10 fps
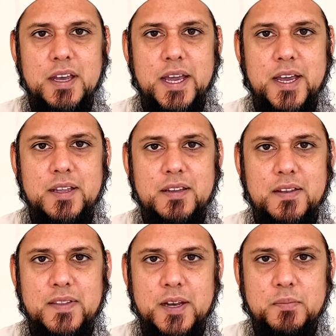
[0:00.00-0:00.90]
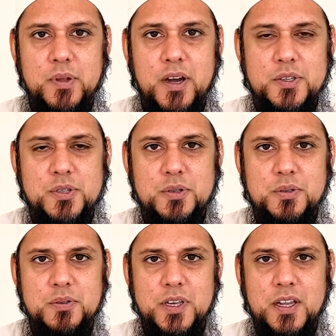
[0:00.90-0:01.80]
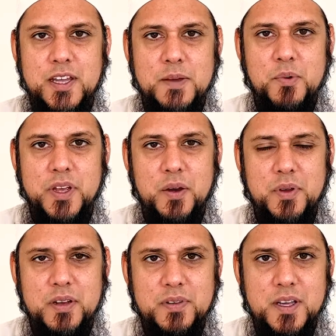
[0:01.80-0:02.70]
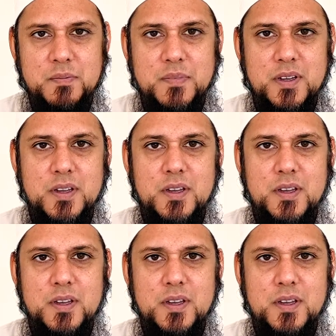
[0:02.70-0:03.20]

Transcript: and then plots to kill him or get rid of him,